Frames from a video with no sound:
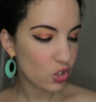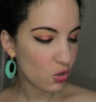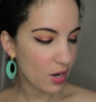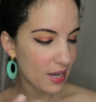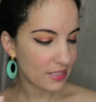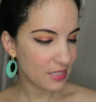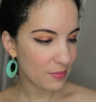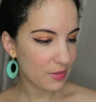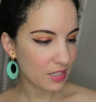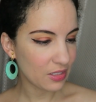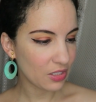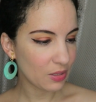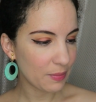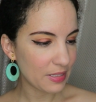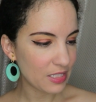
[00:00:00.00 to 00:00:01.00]
to try something a
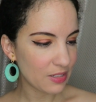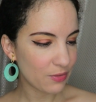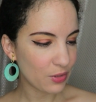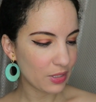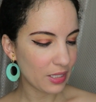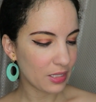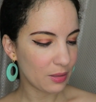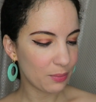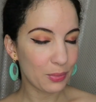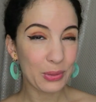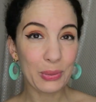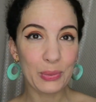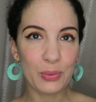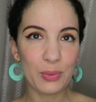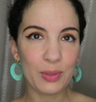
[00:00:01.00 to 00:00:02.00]
little bit different, like the
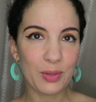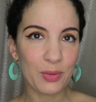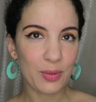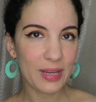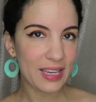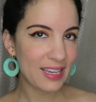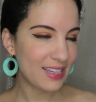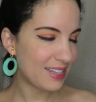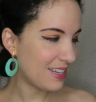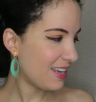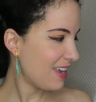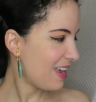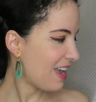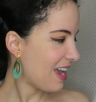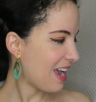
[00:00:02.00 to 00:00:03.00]
blue and green.
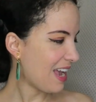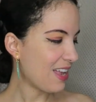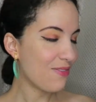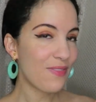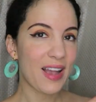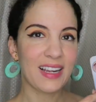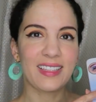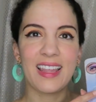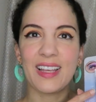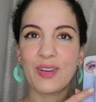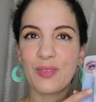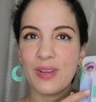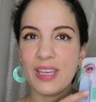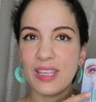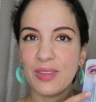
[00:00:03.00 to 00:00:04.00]
In fact,
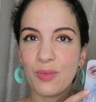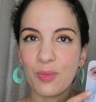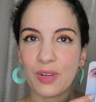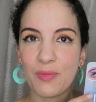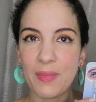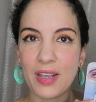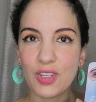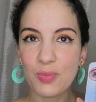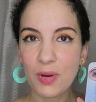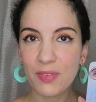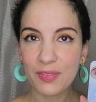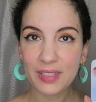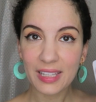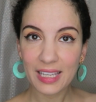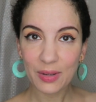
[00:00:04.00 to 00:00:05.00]
that green would have matched
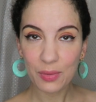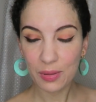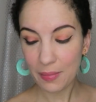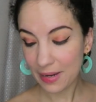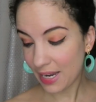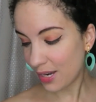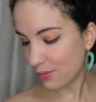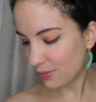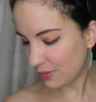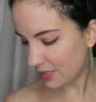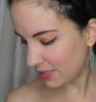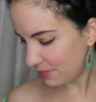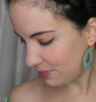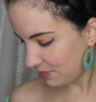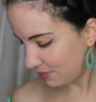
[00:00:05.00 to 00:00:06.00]
perfectly with my
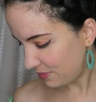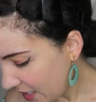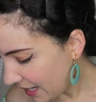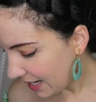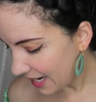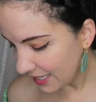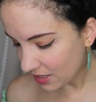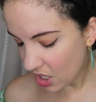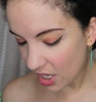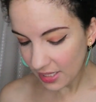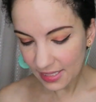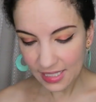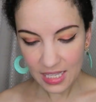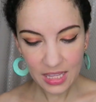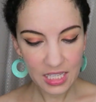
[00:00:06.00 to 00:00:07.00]
outfit. I had
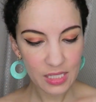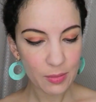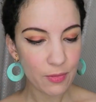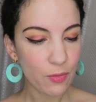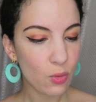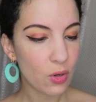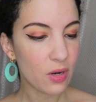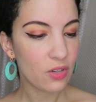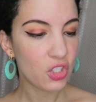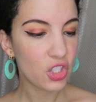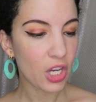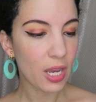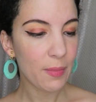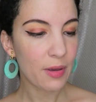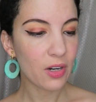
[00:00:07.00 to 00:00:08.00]
not seen these before,
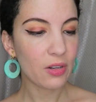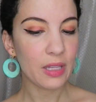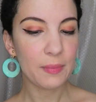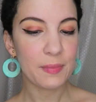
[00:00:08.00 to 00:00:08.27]
Shea Butter